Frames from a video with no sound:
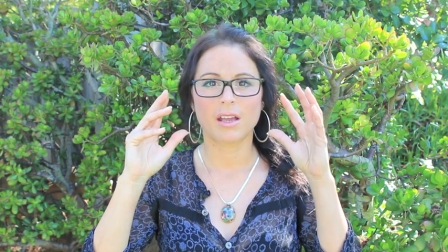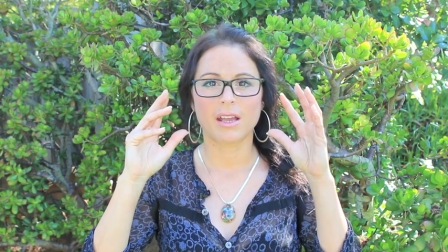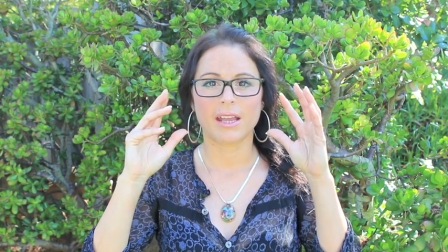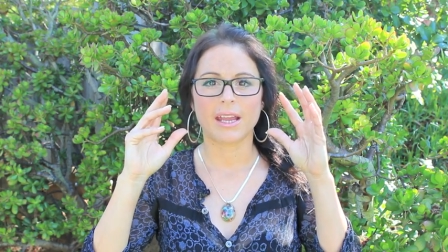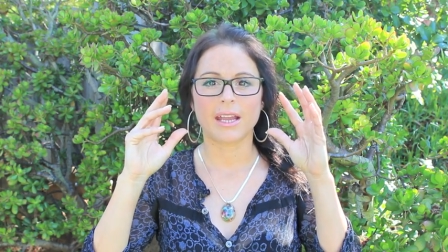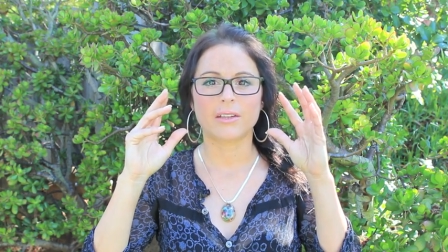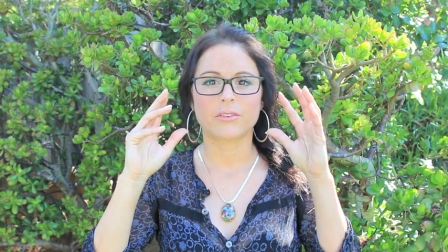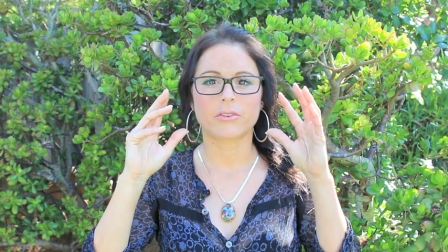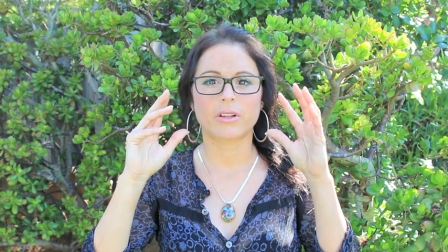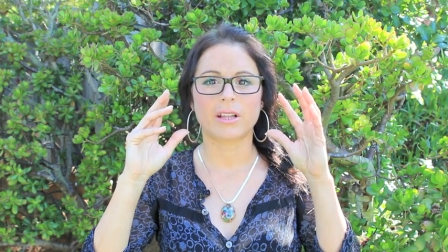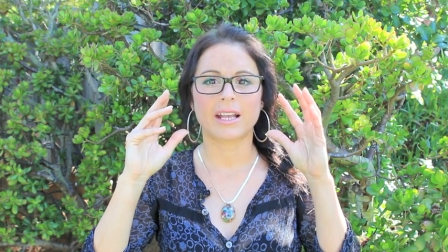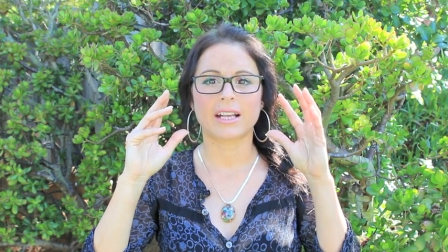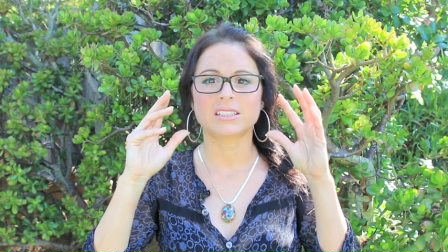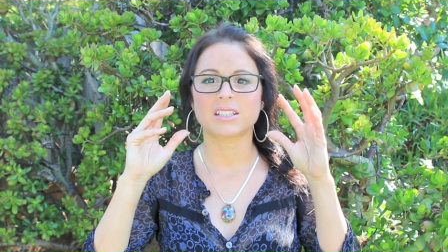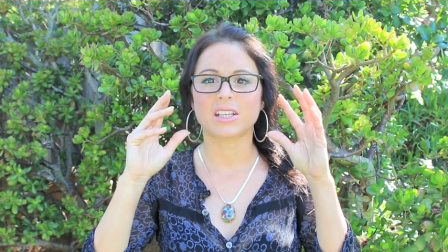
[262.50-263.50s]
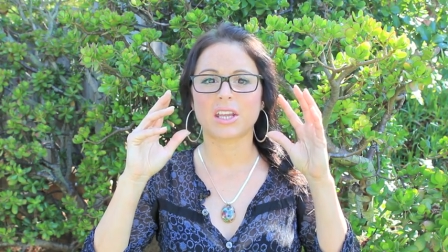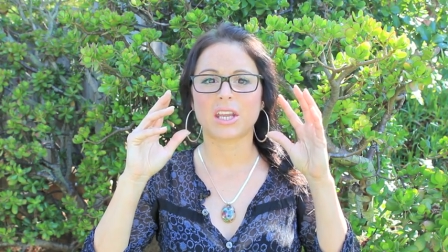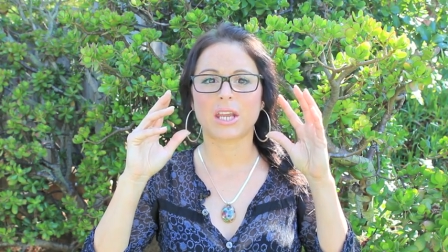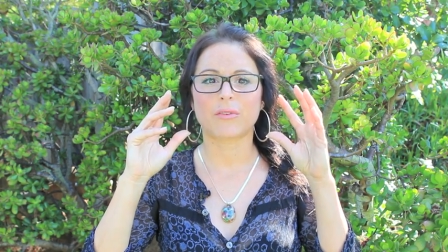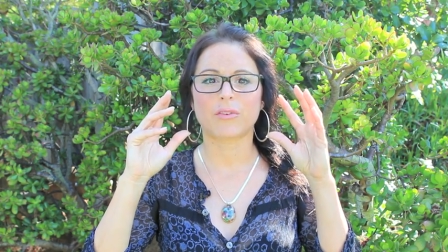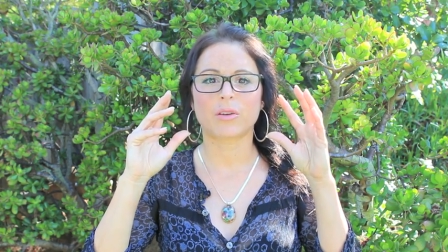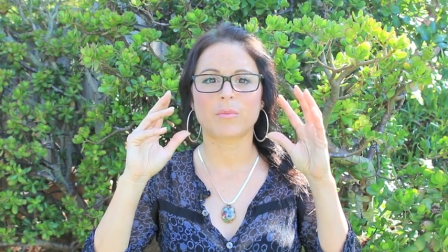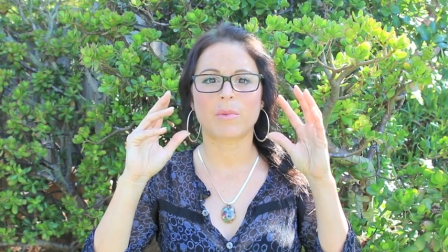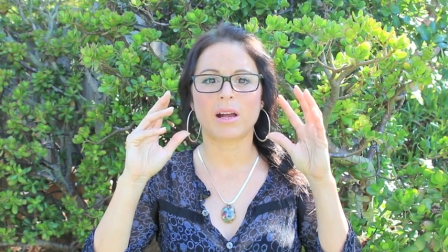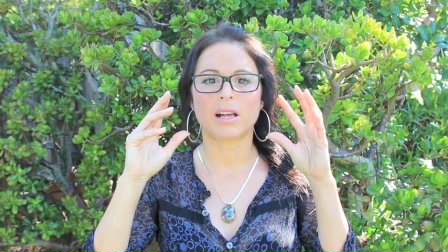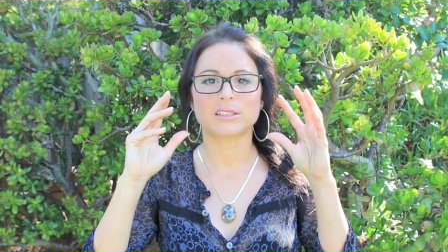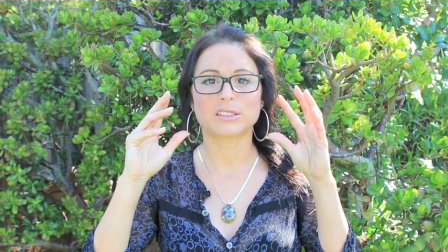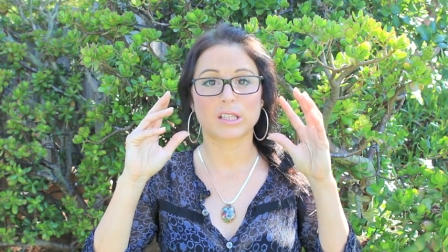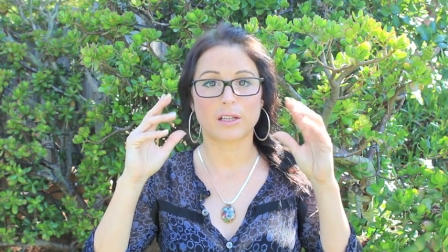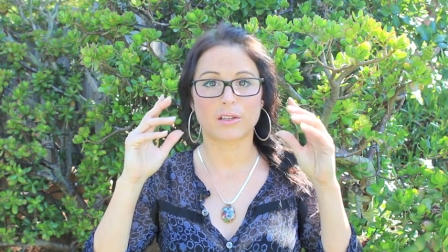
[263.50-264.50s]
and relax every
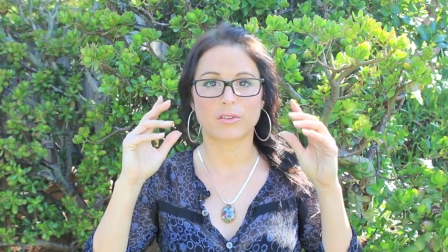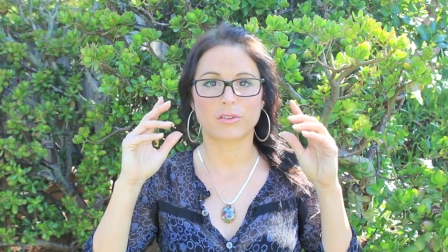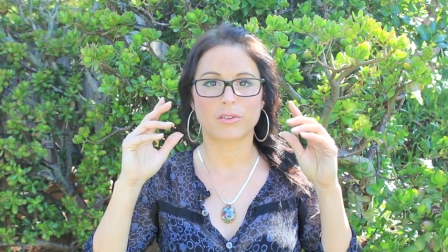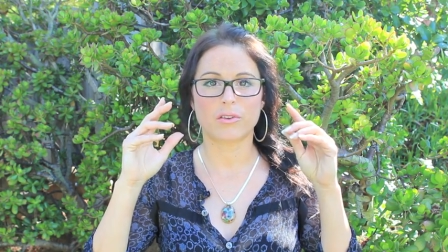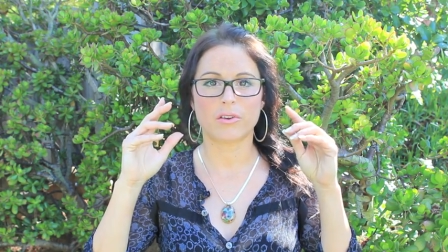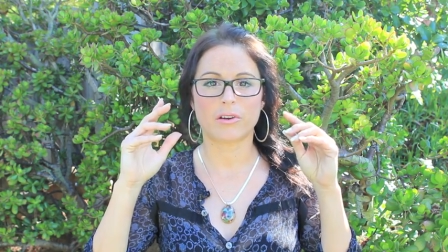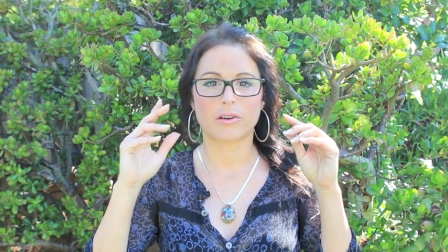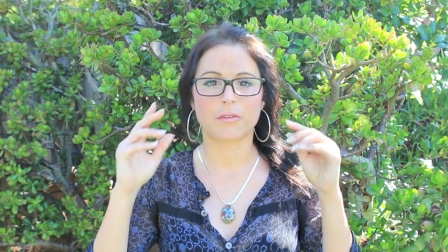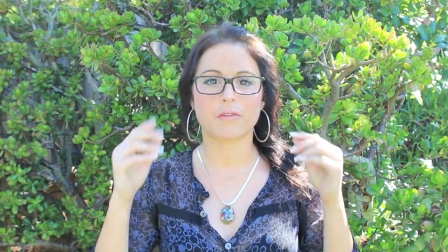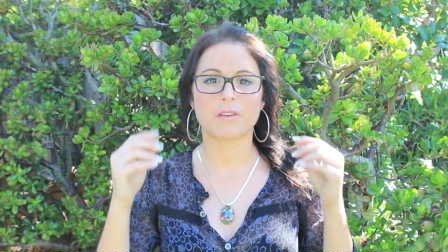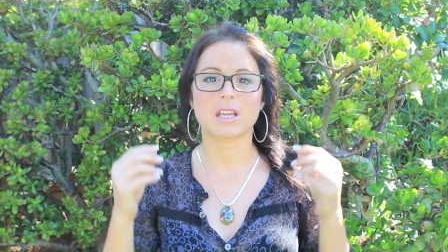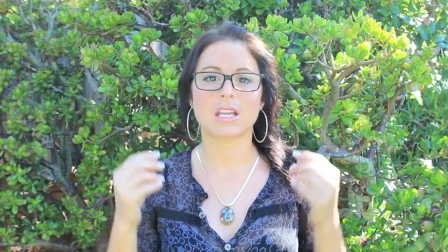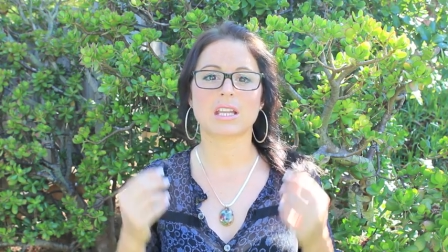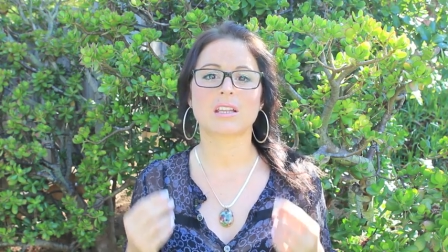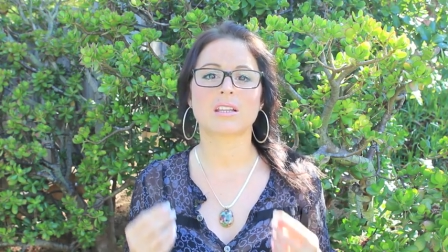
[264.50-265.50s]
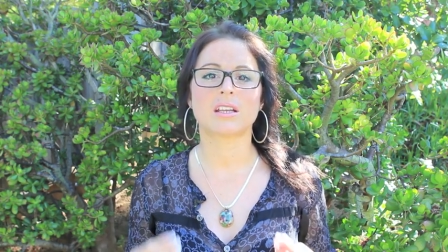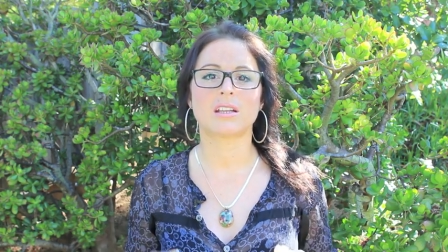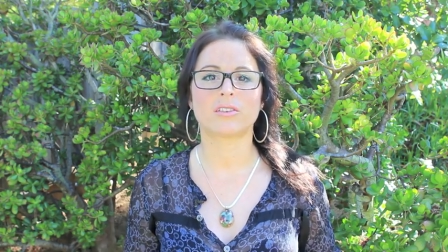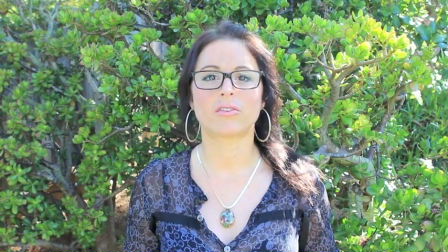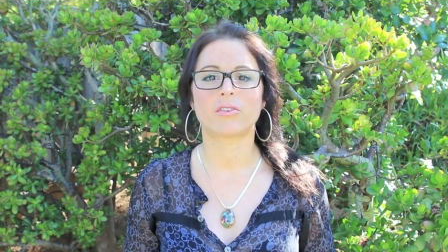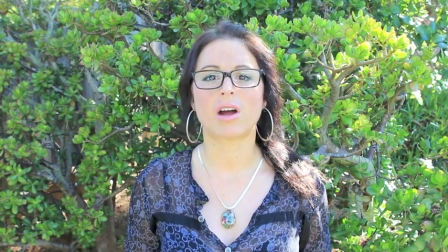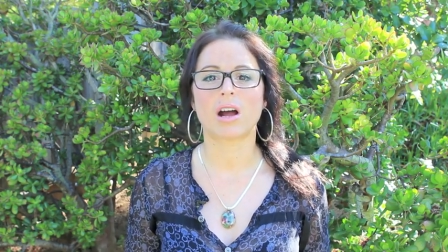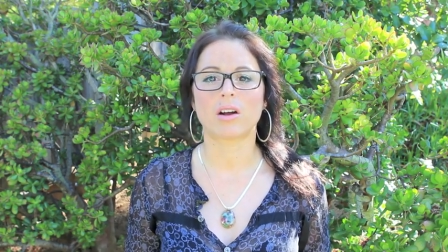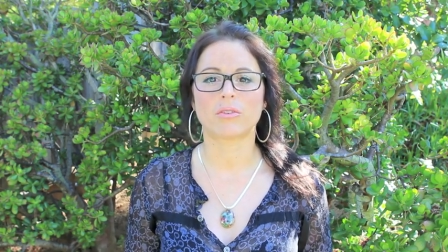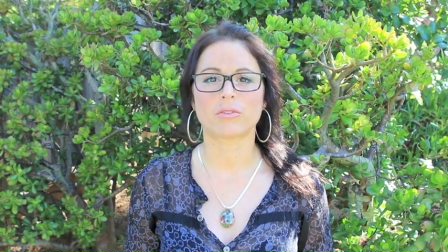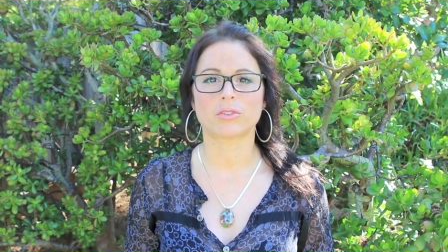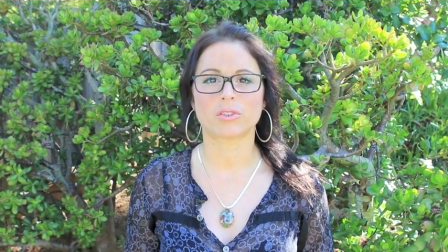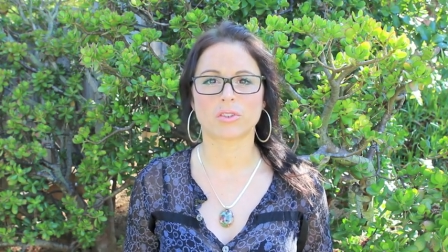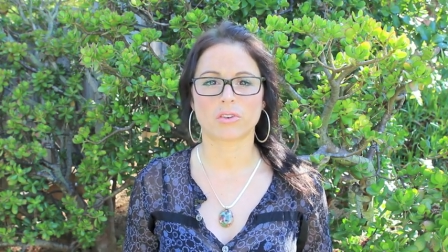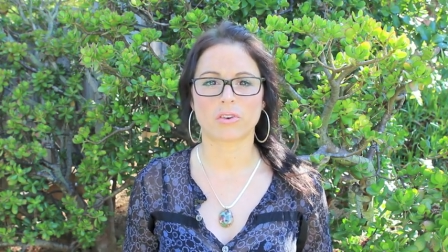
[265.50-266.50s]
muscle and nerve in and
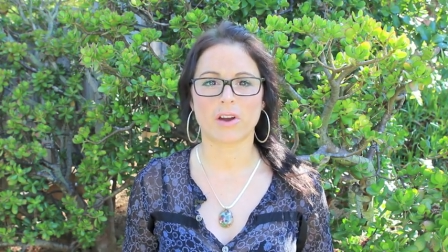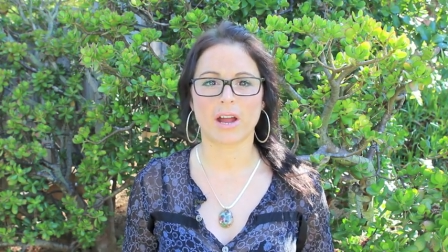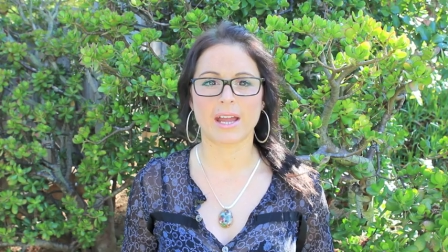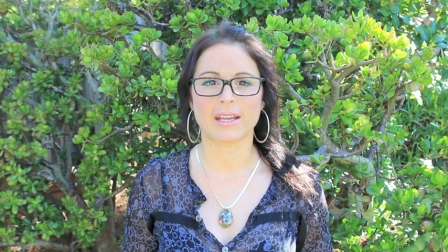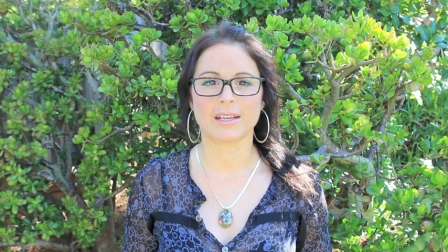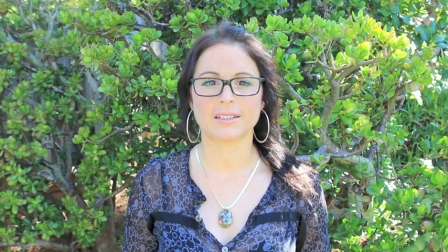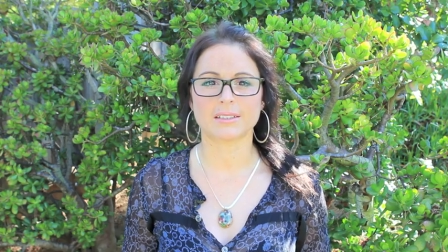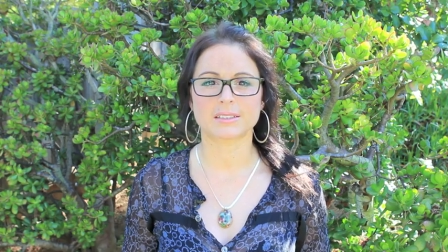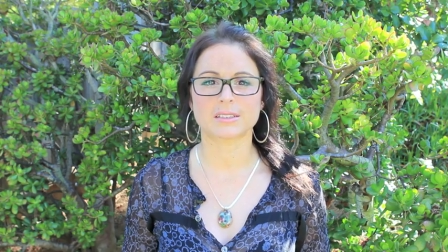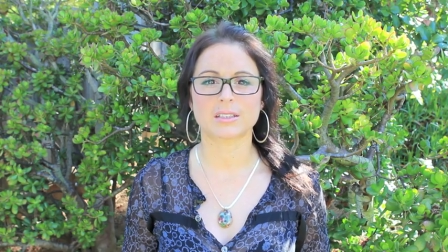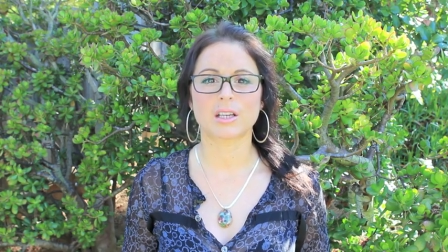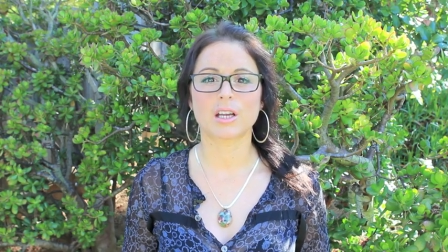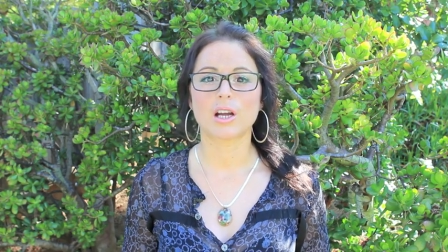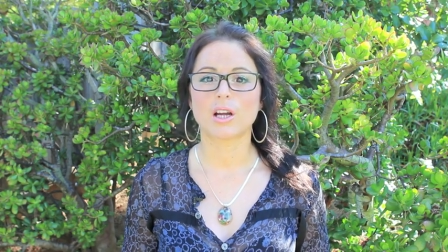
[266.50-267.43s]
around your eyes